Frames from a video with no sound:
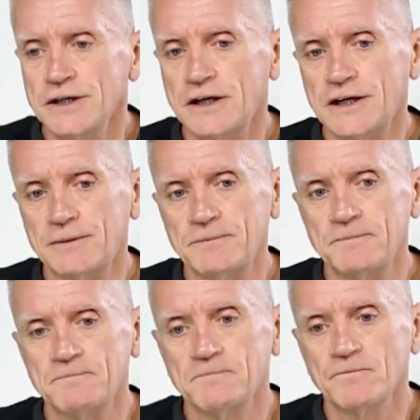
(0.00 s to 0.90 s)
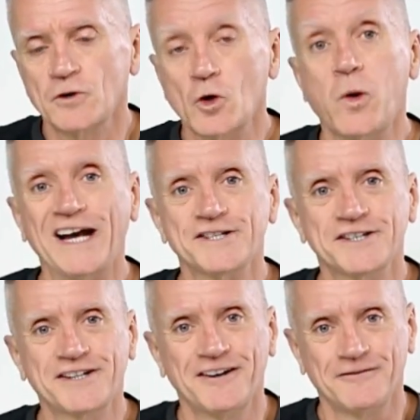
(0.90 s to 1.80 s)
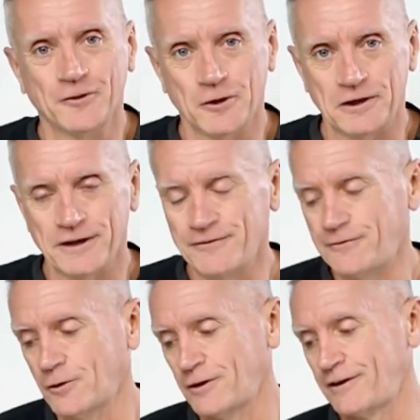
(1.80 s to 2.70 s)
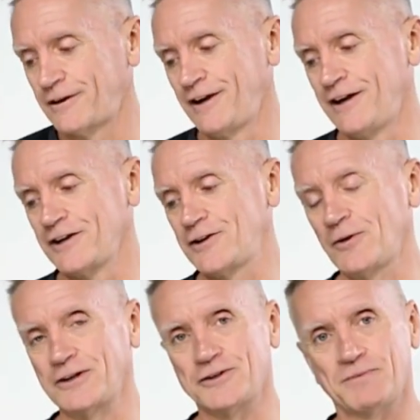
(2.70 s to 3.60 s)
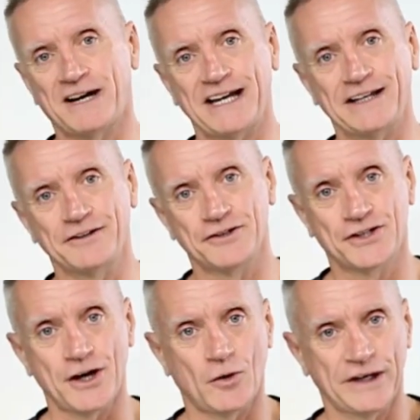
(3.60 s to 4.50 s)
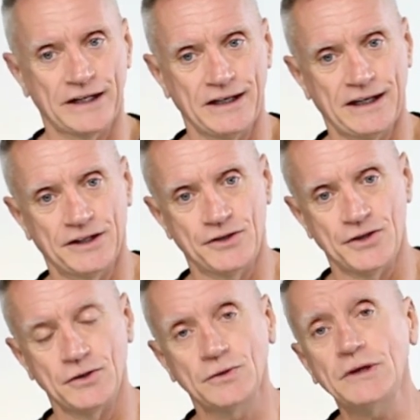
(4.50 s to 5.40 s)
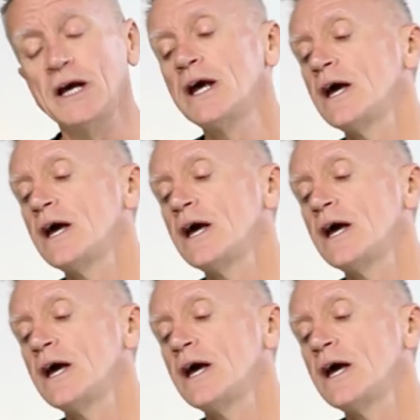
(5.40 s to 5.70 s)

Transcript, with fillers: um, quest for for going to my show in in June.